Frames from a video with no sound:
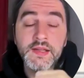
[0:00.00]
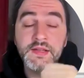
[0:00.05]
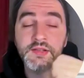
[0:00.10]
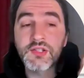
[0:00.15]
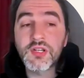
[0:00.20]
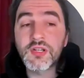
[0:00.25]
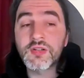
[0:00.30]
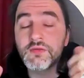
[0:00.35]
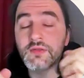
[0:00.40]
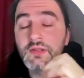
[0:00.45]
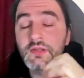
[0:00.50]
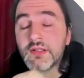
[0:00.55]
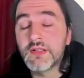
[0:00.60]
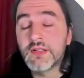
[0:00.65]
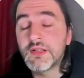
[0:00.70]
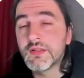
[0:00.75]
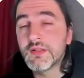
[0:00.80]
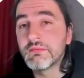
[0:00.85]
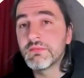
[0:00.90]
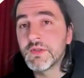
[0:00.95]
and
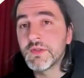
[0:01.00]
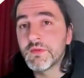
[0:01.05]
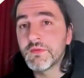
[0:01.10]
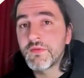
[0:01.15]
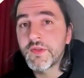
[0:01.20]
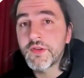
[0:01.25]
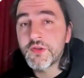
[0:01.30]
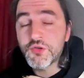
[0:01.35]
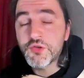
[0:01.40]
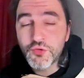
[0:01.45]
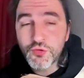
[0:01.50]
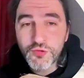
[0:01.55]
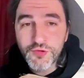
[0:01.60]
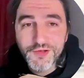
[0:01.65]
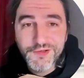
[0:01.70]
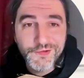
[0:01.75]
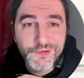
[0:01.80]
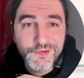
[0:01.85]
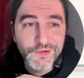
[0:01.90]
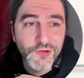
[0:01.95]
generally, the
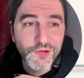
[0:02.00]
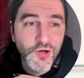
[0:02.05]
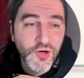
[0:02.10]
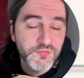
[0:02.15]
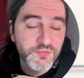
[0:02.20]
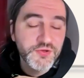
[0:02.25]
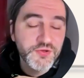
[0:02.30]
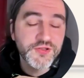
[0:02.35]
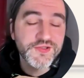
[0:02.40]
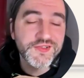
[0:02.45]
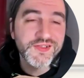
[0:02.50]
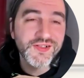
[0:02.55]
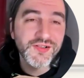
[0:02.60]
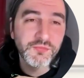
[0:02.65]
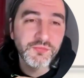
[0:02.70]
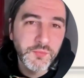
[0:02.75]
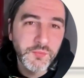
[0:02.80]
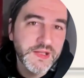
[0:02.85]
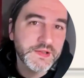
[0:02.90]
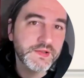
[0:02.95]
shorter options are
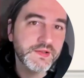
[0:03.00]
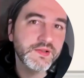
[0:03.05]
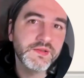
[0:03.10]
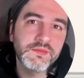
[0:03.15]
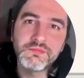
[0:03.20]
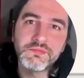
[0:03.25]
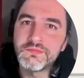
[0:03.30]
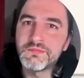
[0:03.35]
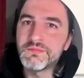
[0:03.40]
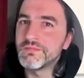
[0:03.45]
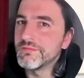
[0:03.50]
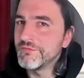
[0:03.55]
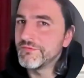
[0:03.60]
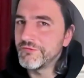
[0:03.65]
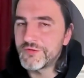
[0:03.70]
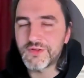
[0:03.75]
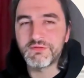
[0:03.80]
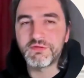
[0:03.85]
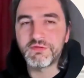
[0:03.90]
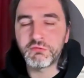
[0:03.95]
better
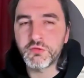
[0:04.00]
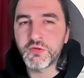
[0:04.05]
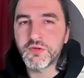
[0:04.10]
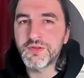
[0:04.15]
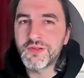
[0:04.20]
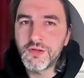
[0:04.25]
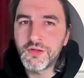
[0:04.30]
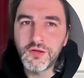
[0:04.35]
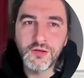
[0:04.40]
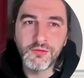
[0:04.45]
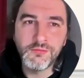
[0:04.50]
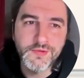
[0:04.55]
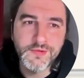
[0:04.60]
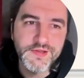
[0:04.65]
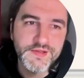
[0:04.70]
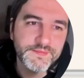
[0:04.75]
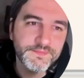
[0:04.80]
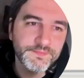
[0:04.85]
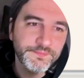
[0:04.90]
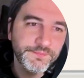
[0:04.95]
for everyone,
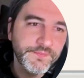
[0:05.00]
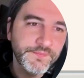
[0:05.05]
always.